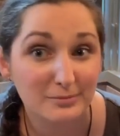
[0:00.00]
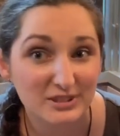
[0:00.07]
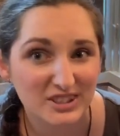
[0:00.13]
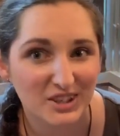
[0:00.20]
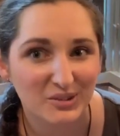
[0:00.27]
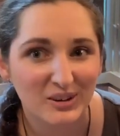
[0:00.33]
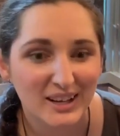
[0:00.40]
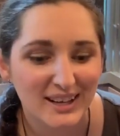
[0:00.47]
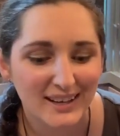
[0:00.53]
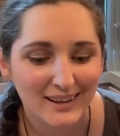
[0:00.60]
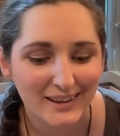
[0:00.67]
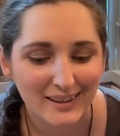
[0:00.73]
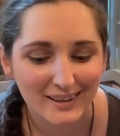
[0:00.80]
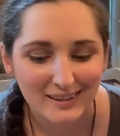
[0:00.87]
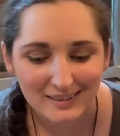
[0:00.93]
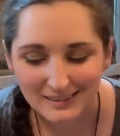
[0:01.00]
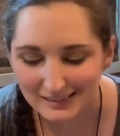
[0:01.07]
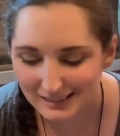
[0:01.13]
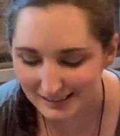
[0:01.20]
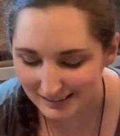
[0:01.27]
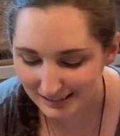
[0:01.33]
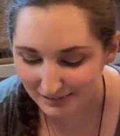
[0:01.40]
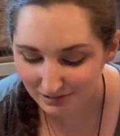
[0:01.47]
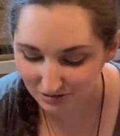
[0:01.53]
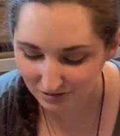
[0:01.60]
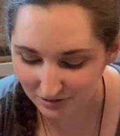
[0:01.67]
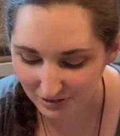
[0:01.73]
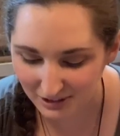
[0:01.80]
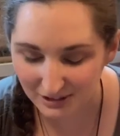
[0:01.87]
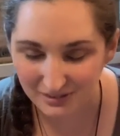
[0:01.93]
So like if
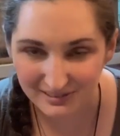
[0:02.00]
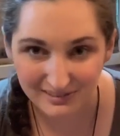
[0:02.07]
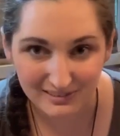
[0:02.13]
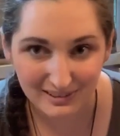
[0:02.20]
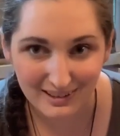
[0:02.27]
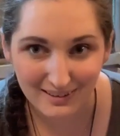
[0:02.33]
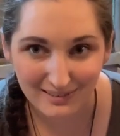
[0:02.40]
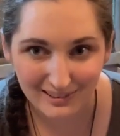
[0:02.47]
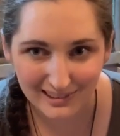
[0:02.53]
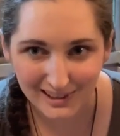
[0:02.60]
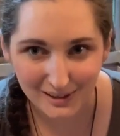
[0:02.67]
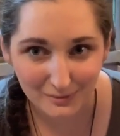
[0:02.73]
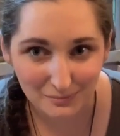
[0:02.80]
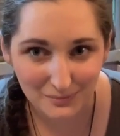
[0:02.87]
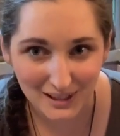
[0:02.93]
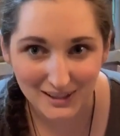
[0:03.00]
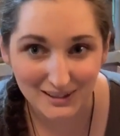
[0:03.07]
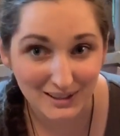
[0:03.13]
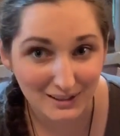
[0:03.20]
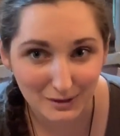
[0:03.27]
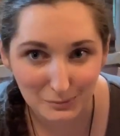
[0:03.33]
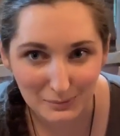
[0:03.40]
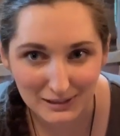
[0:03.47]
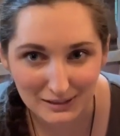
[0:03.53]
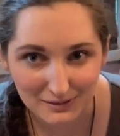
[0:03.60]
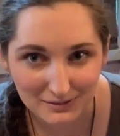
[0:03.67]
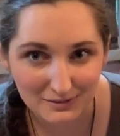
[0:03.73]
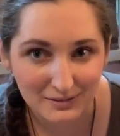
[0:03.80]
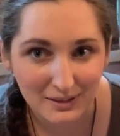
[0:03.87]
if giving them a little bit of